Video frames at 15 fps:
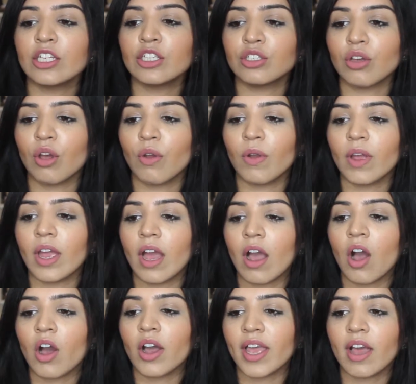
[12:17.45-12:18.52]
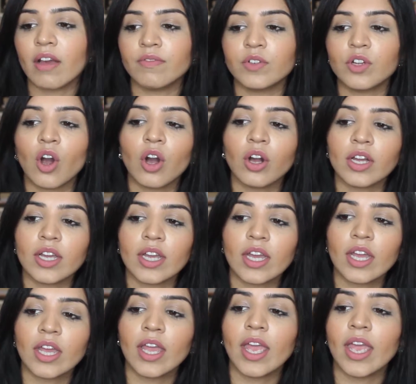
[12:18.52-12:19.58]
So I have dark
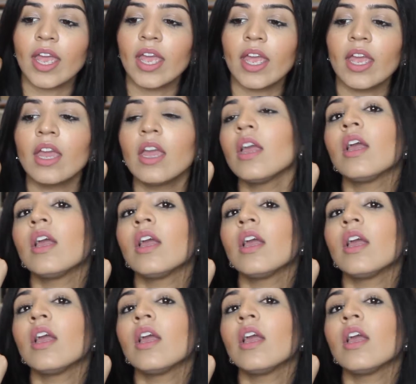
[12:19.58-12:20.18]
hair